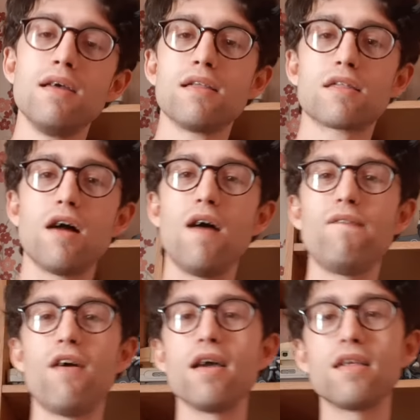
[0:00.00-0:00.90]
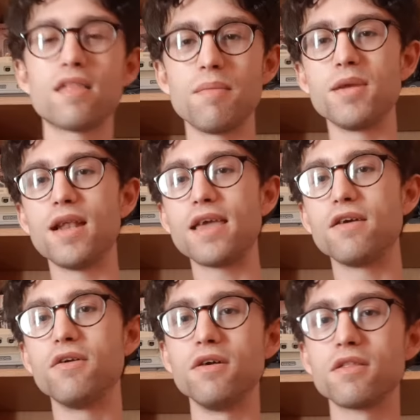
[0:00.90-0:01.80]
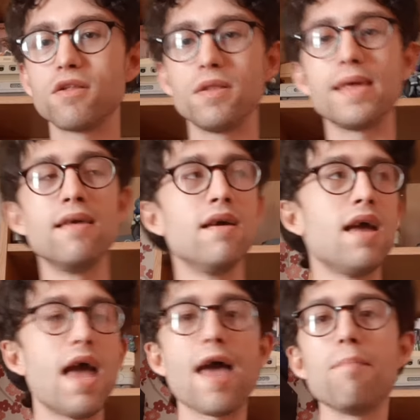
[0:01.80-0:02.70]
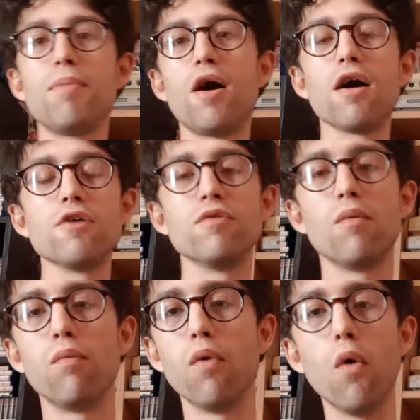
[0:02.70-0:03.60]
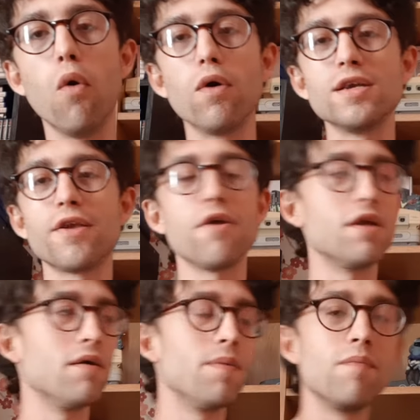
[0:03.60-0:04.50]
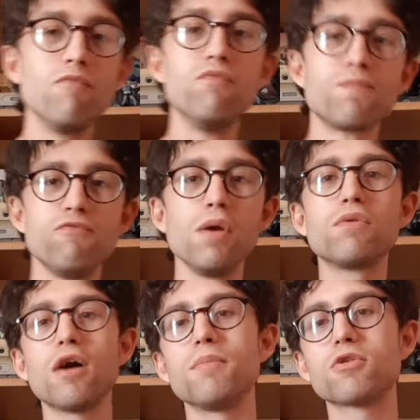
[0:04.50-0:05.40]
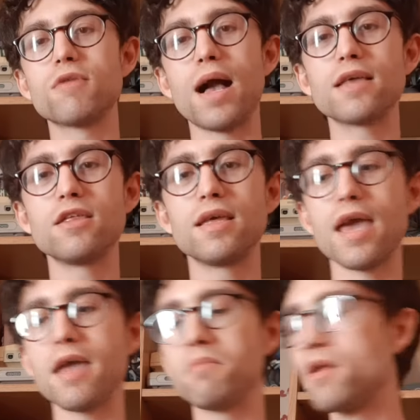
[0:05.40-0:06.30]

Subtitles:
Starfighter simulators, to the Empire at War, you know, the real-time strategy games,